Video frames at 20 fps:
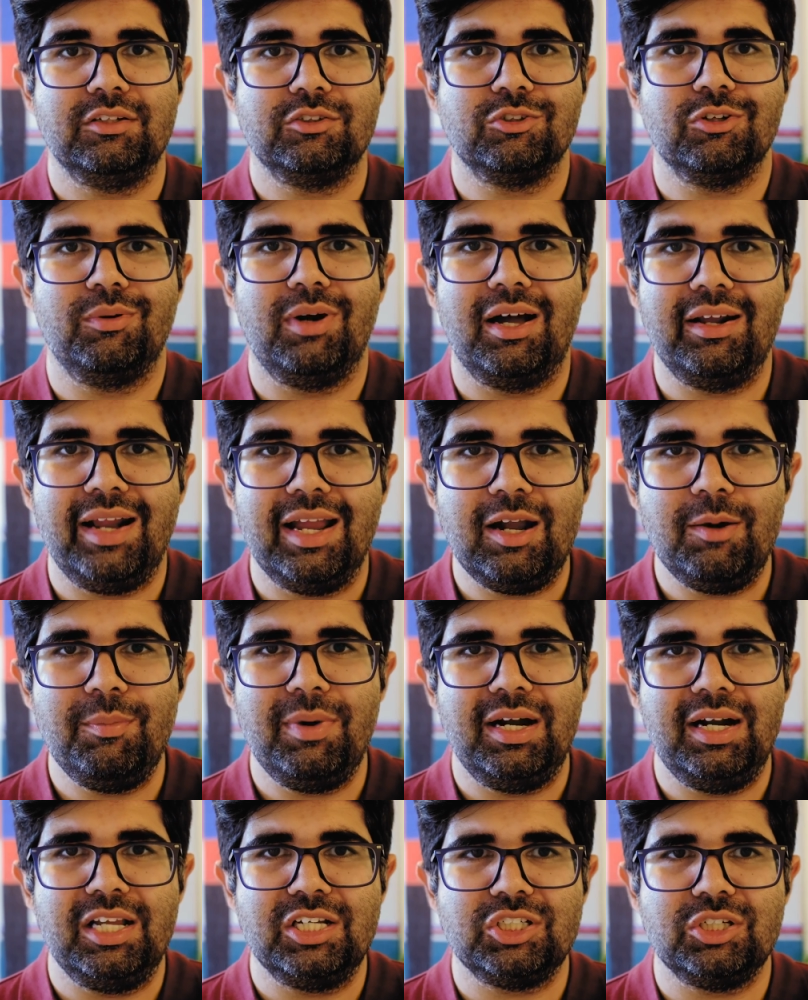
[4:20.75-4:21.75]
So our
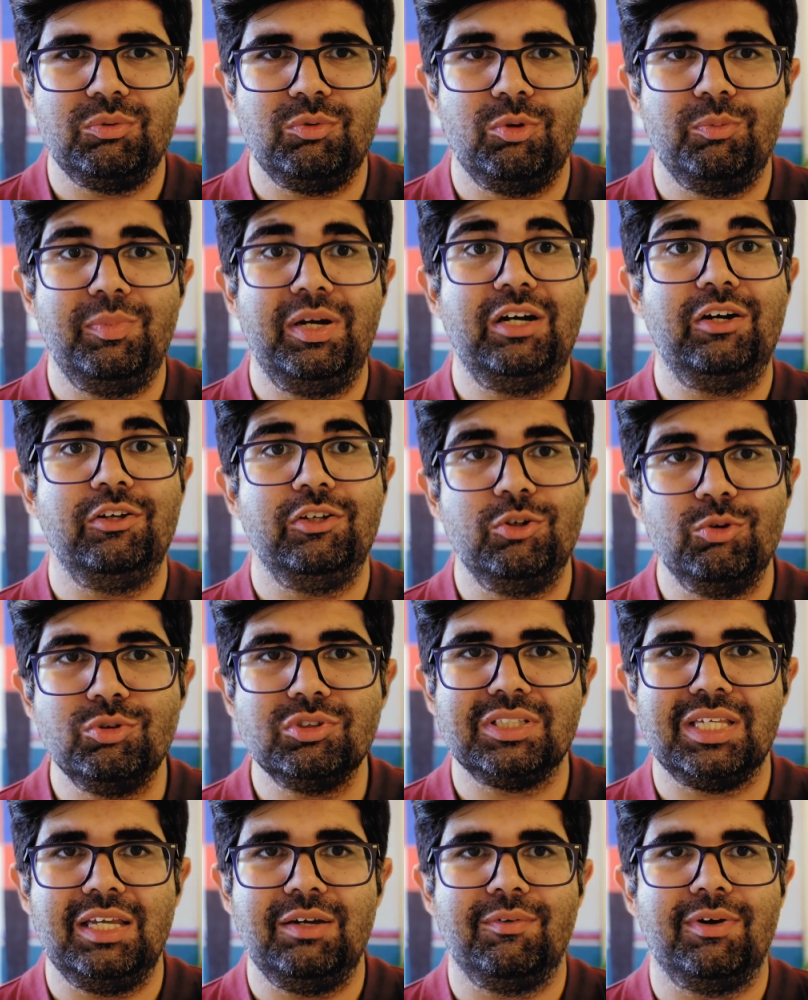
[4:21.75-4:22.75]
recommendation would be to
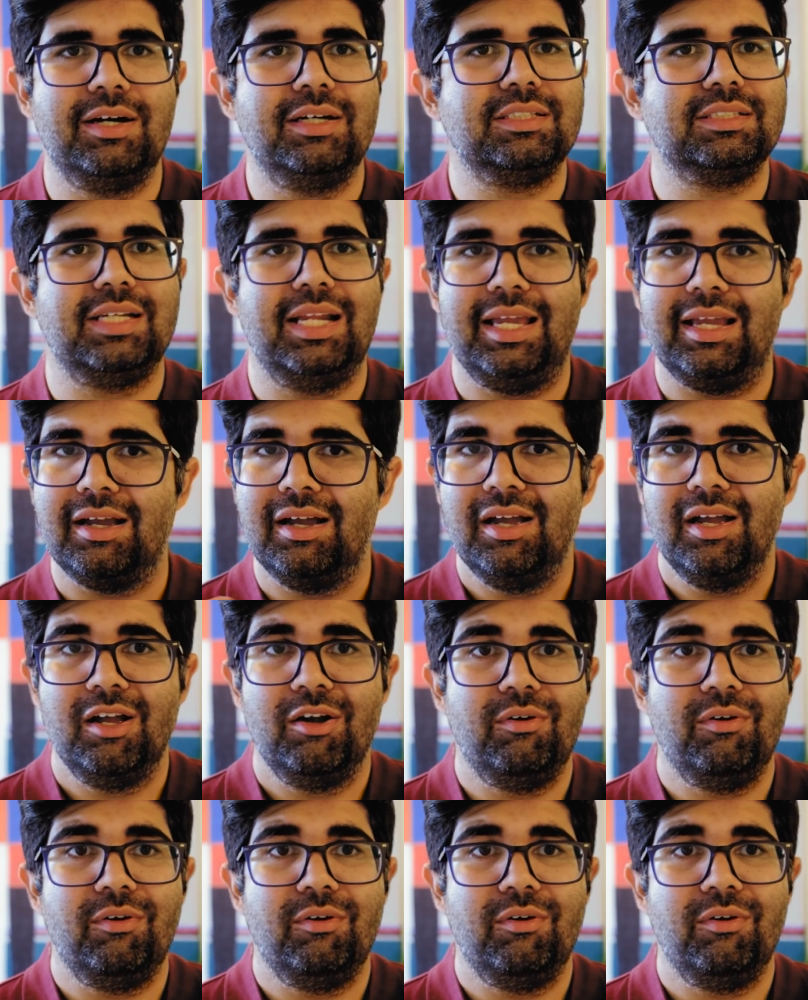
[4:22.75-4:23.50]
use keywords like